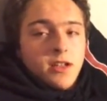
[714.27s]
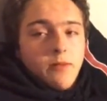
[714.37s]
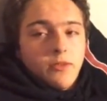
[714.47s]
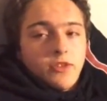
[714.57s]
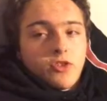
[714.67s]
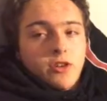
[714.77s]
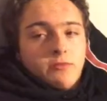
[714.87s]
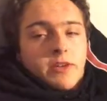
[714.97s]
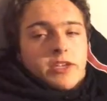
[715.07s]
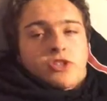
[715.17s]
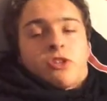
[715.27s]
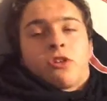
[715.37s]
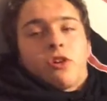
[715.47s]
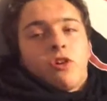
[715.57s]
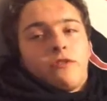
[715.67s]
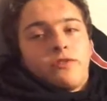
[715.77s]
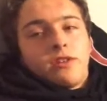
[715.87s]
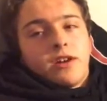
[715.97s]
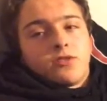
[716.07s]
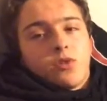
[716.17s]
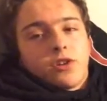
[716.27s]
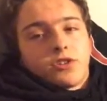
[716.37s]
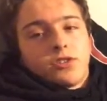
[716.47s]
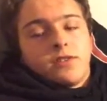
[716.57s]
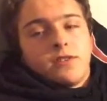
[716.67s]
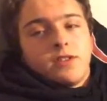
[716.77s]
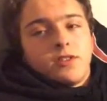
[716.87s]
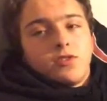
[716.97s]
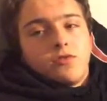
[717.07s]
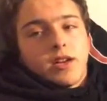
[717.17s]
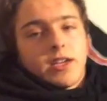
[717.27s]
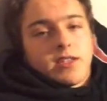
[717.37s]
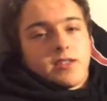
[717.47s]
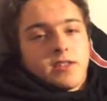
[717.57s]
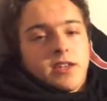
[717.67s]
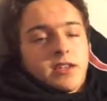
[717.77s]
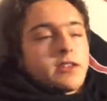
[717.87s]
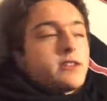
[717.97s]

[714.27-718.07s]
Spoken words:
I'm really trying to make sure all of you guys watching do not get sick.